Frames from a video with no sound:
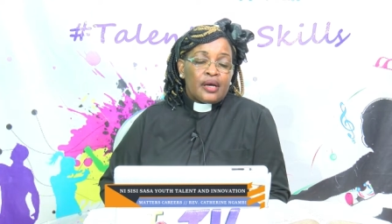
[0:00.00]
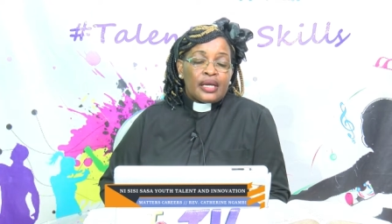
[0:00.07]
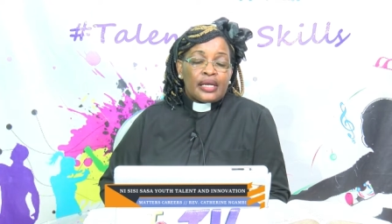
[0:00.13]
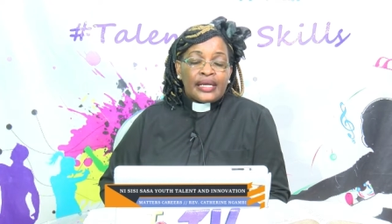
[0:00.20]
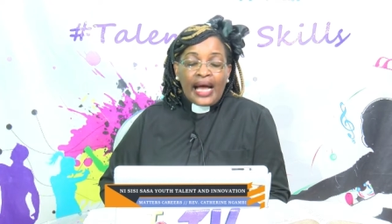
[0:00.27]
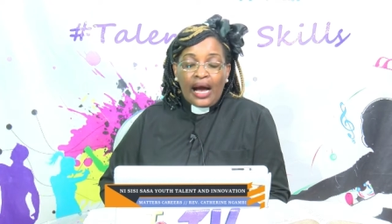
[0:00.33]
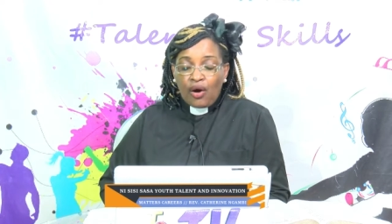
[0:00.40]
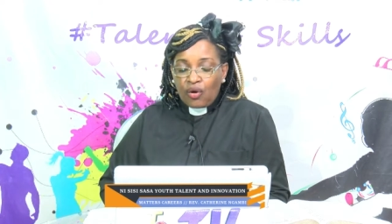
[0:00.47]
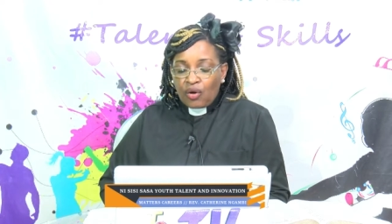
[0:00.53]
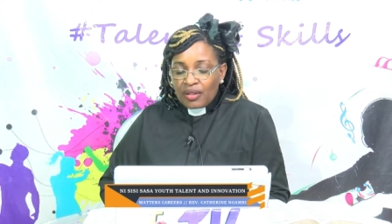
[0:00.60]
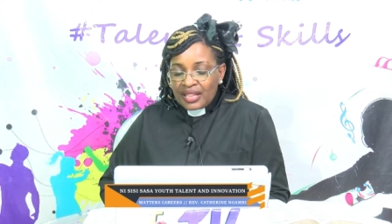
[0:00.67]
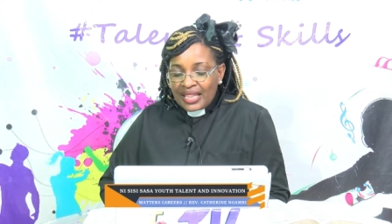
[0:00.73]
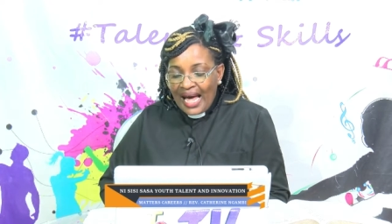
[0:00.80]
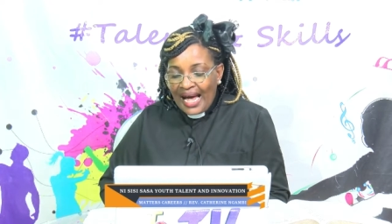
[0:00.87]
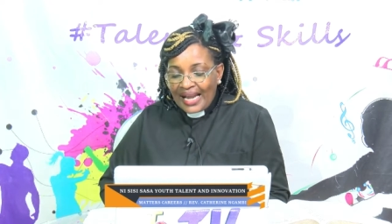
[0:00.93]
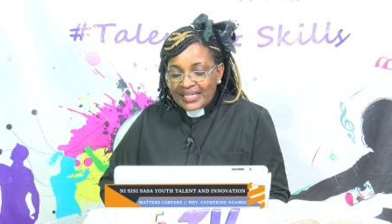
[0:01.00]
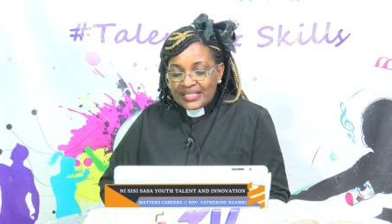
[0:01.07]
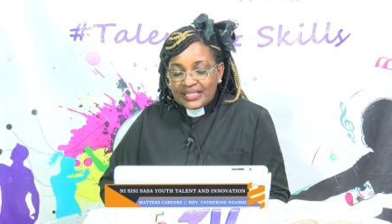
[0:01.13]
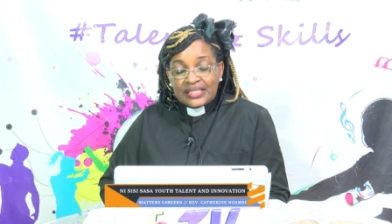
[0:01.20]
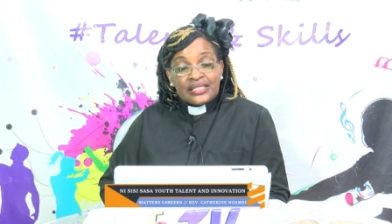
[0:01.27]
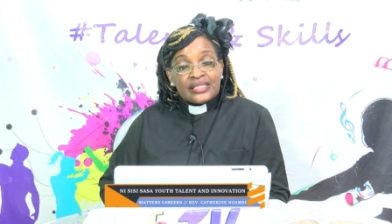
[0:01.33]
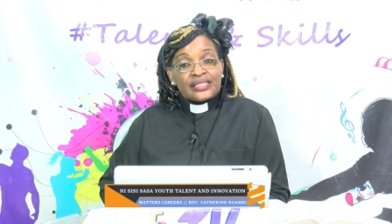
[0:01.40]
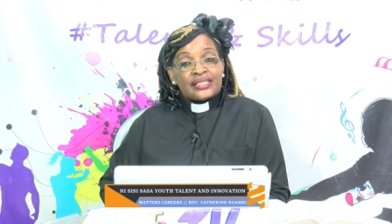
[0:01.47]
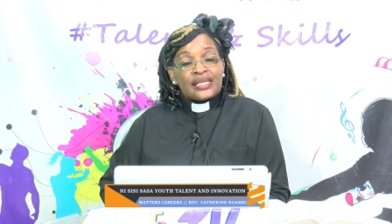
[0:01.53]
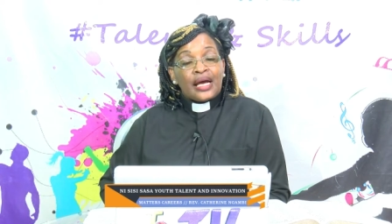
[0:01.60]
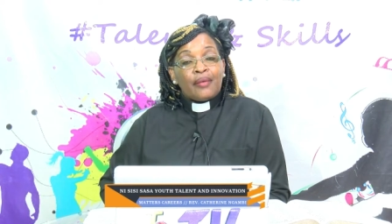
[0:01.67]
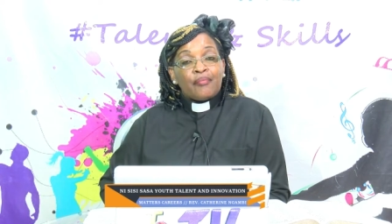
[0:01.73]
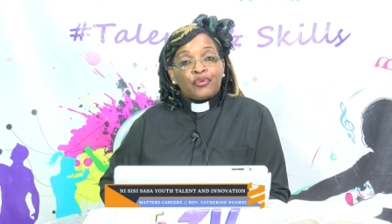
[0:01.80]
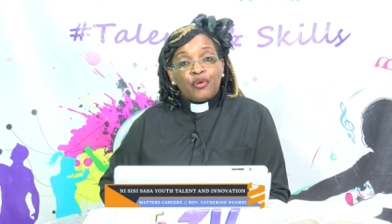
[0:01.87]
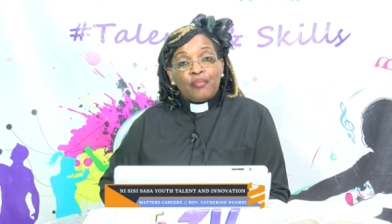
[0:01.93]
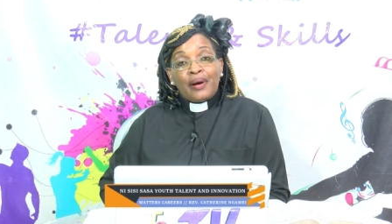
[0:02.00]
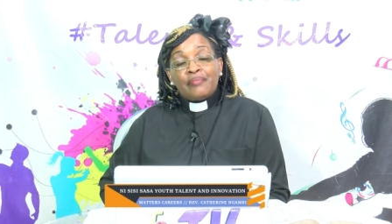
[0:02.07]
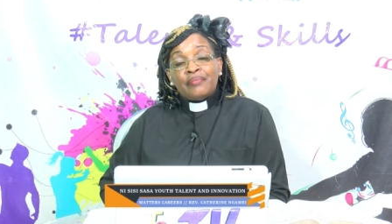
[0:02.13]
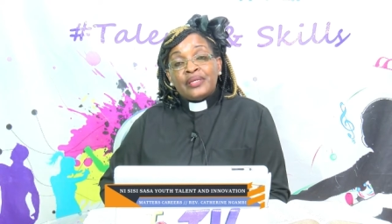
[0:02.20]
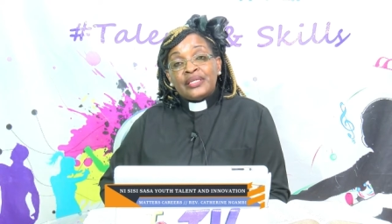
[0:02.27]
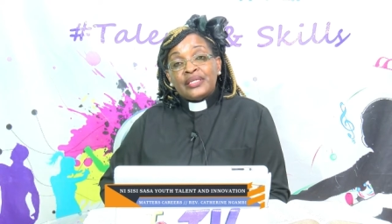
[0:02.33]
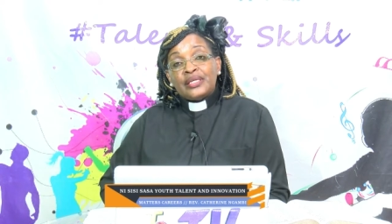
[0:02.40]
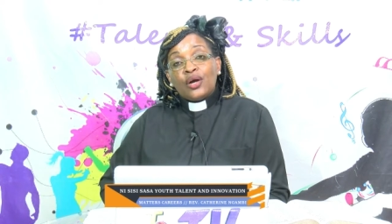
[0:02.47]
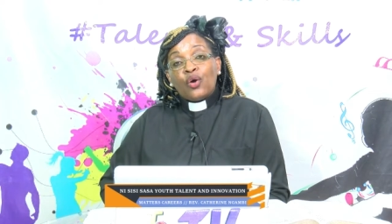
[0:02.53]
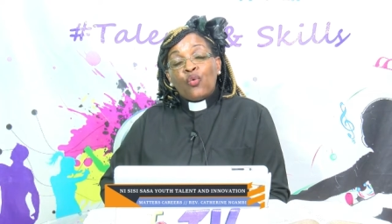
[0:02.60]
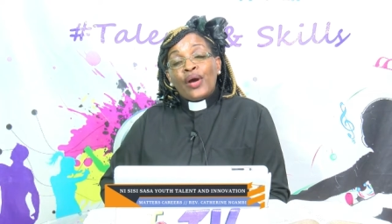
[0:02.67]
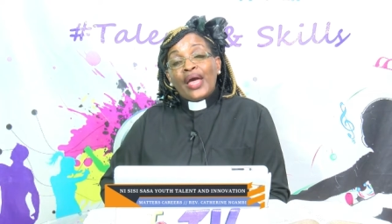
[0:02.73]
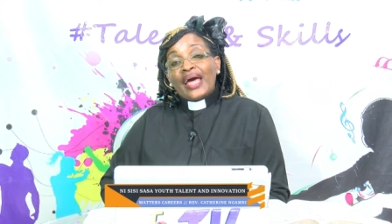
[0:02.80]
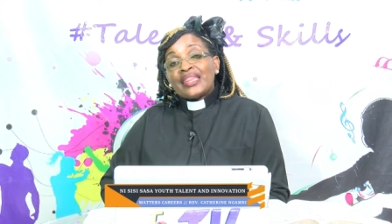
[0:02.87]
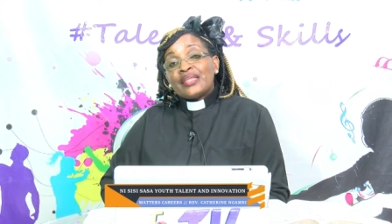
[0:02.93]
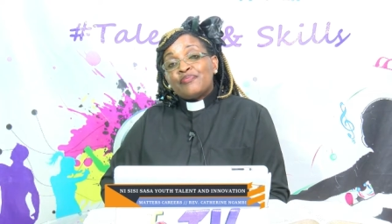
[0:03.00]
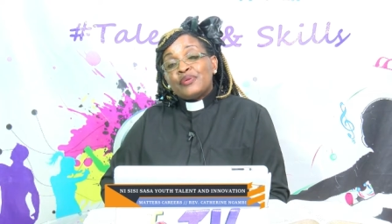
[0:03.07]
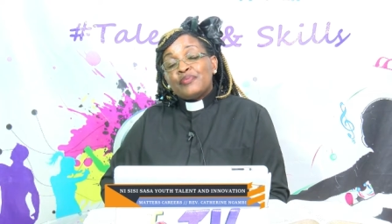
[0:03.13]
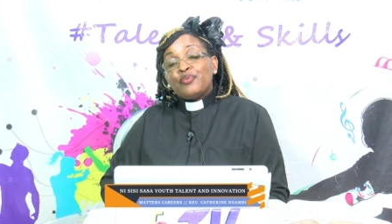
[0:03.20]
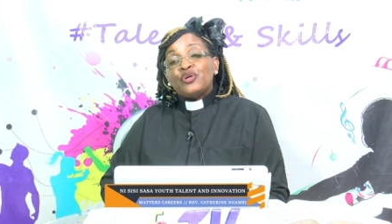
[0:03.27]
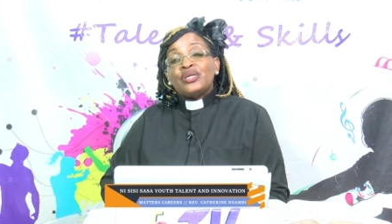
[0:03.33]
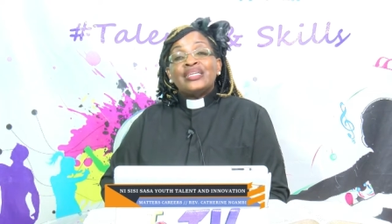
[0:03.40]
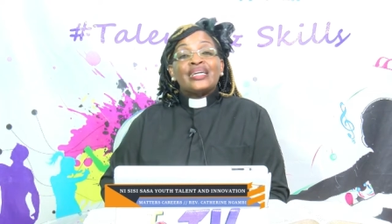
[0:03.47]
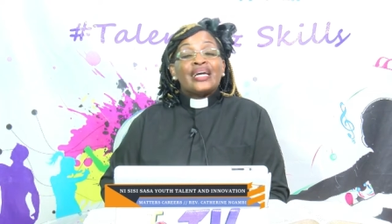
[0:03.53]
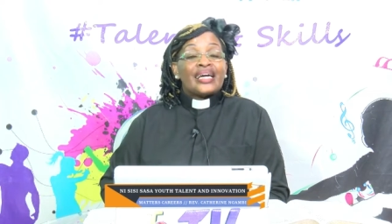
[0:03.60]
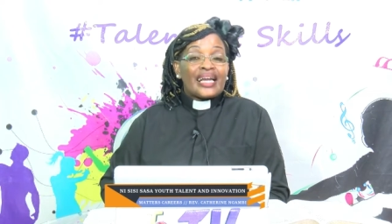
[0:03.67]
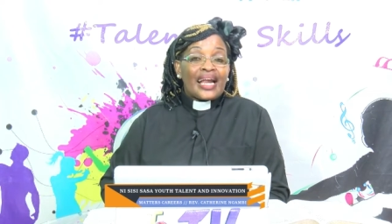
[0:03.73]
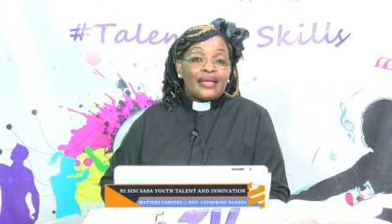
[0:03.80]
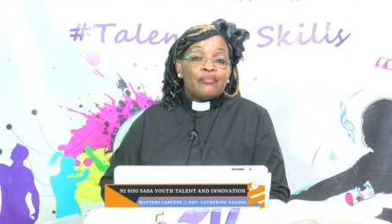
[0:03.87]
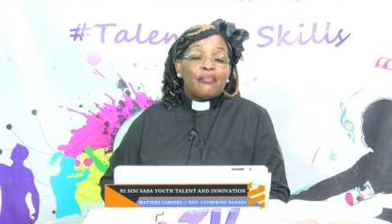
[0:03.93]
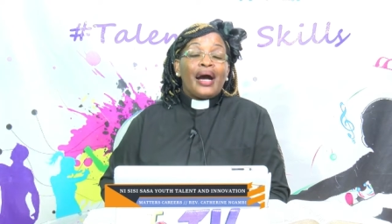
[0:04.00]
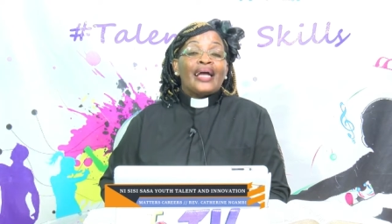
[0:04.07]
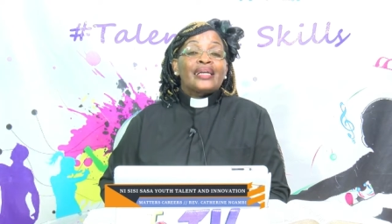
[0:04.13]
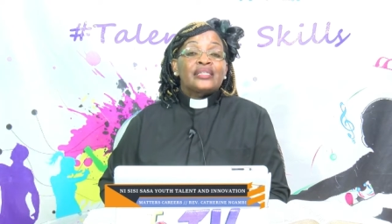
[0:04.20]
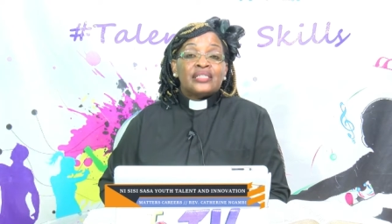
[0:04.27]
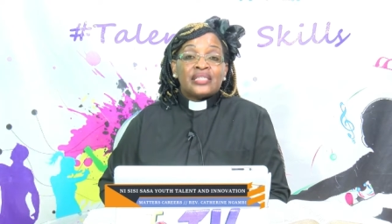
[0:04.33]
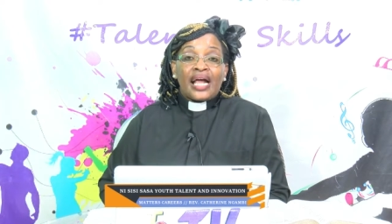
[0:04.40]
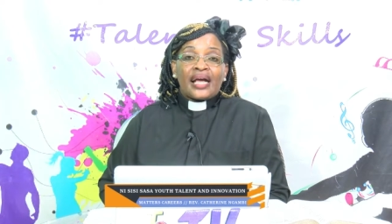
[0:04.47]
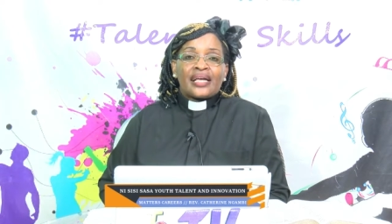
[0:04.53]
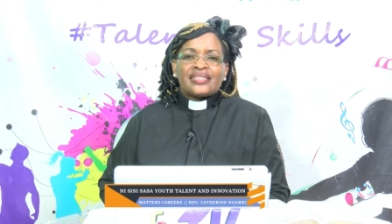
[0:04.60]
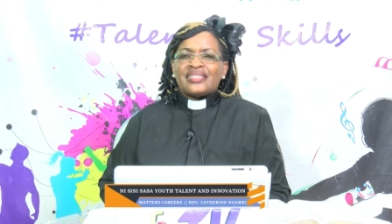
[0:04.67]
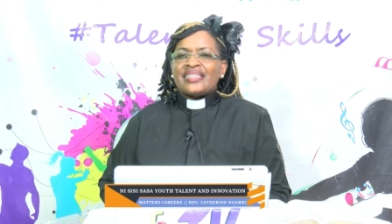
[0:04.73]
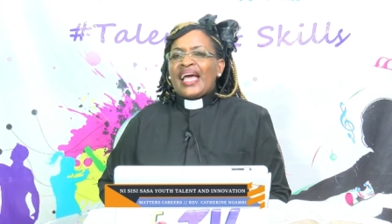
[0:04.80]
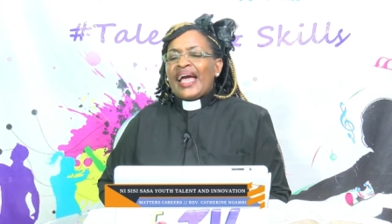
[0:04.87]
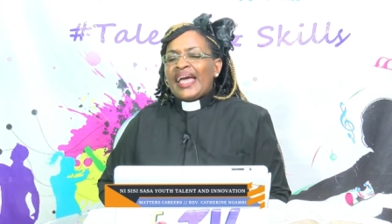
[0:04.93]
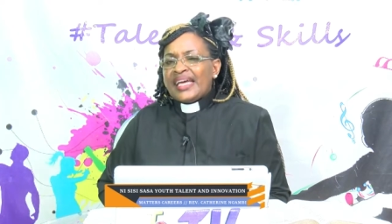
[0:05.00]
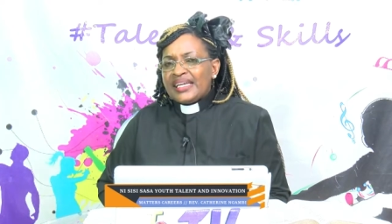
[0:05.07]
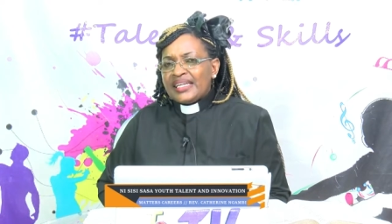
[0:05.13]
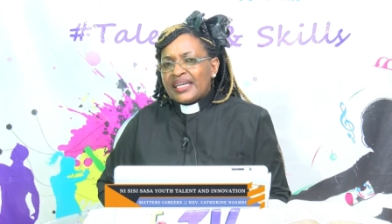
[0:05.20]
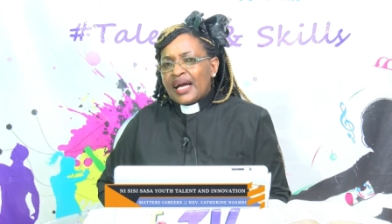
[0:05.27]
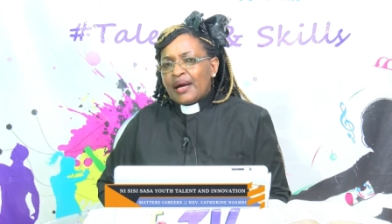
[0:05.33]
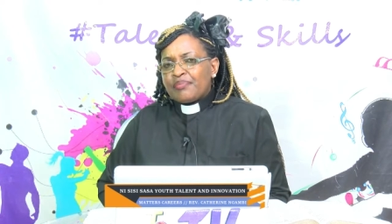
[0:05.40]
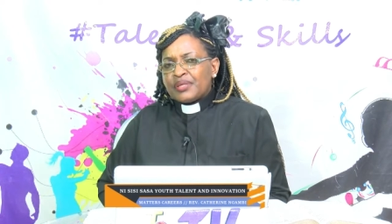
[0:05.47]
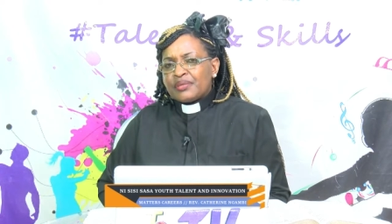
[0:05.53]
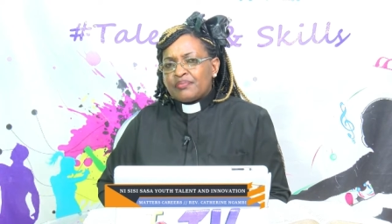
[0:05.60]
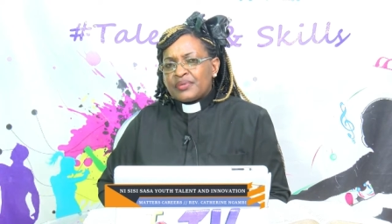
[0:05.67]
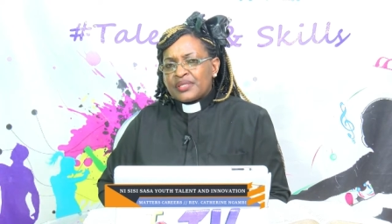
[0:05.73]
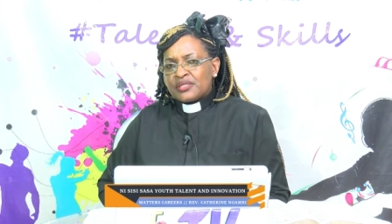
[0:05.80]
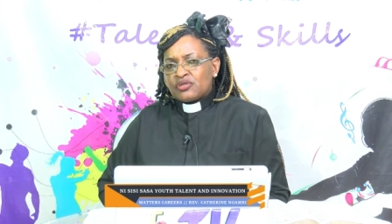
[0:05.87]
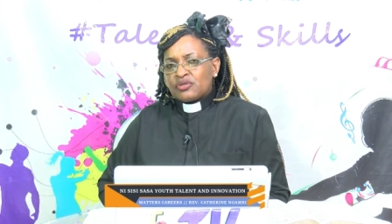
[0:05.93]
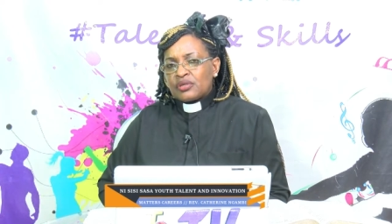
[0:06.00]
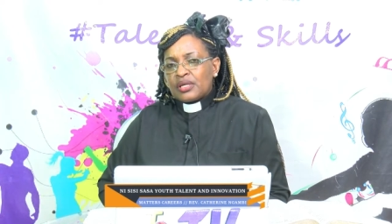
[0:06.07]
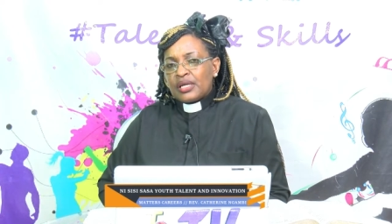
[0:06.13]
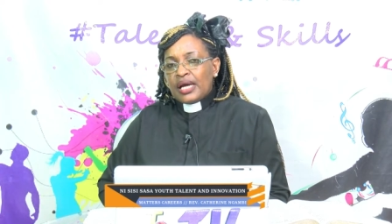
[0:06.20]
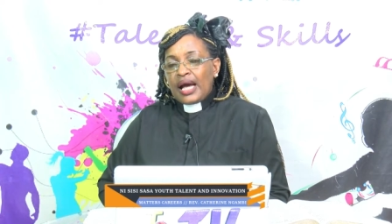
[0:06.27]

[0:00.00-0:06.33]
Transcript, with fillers: Now, that is probably where the people in crime and drugs, they are ending up in prison.